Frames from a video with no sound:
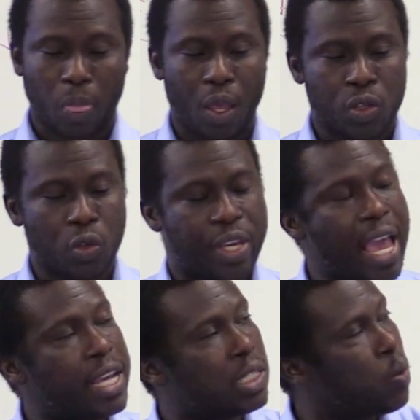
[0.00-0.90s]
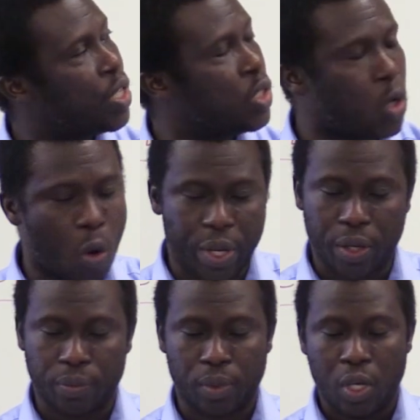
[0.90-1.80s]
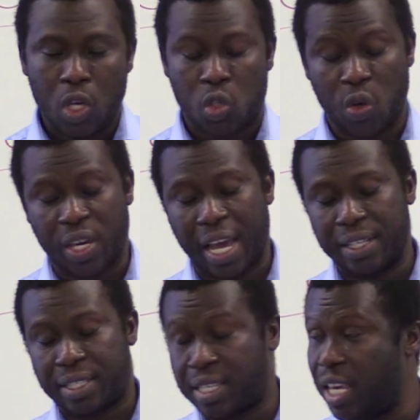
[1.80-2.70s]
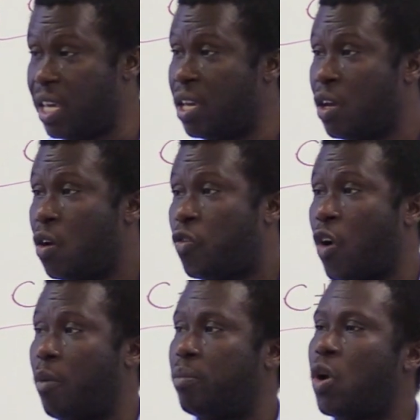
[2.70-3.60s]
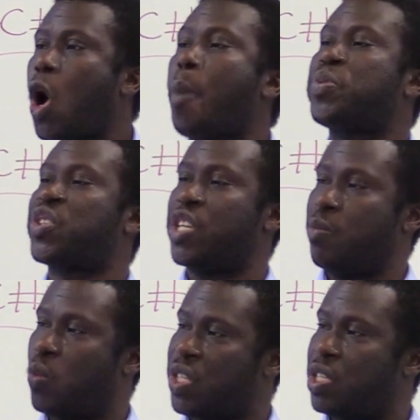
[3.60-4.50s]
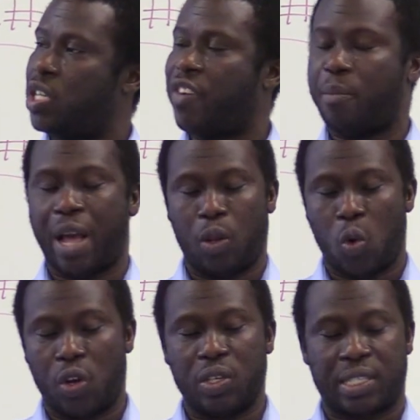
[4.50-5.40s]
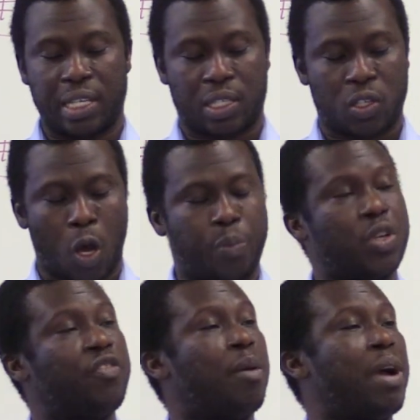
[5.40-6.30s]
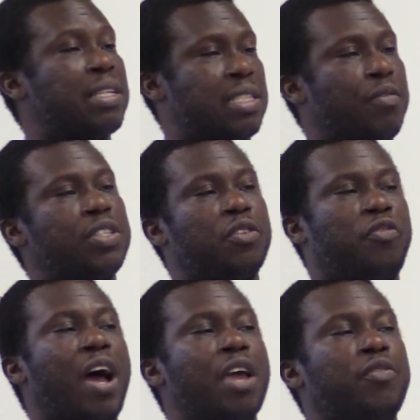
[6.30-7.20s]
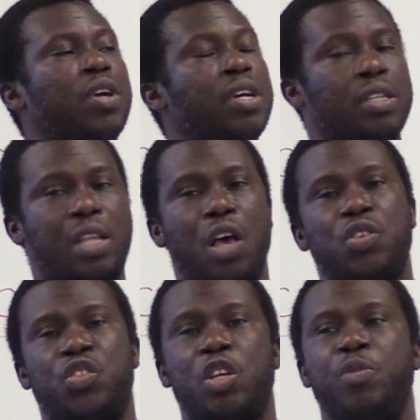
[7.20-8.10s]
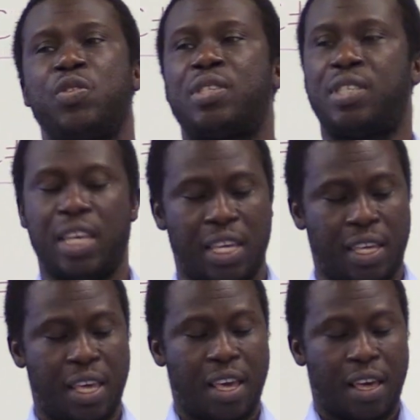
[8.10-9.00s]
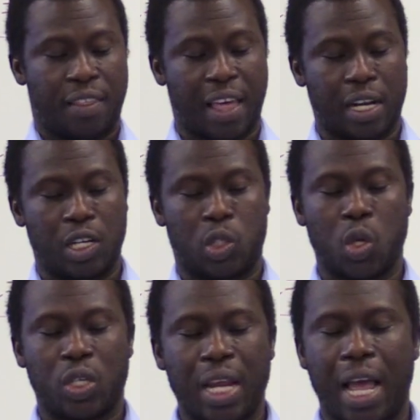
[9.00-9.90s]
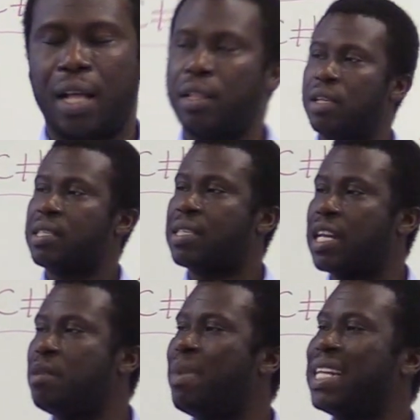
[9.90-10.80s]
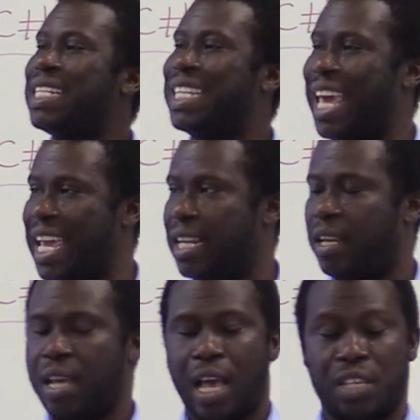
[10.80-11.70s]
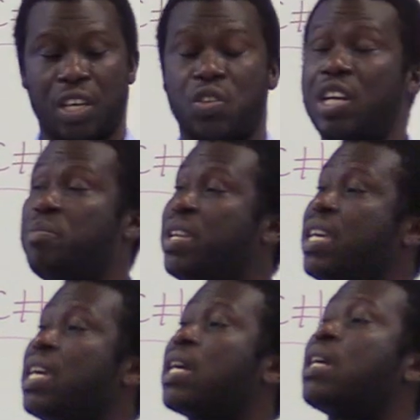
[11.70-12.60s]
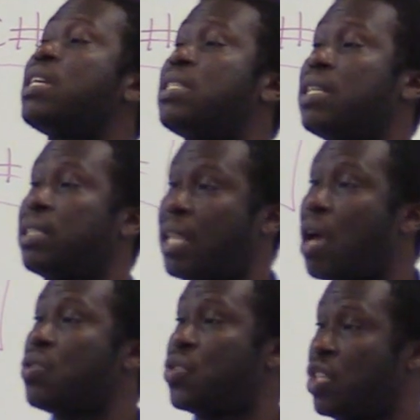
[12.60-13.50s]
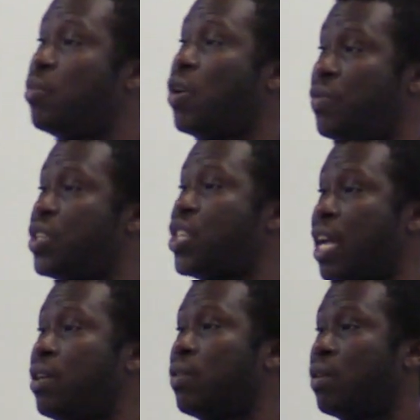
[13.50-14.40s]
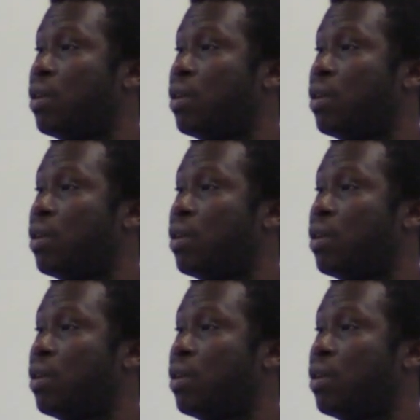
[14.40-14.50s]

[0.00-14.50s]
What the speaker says: So here is what is going on. So you can see from upstream, which is river mile 106 up to river mile 75 downstream, you see that the total sediment gain has actually been increasing downstream of the channel.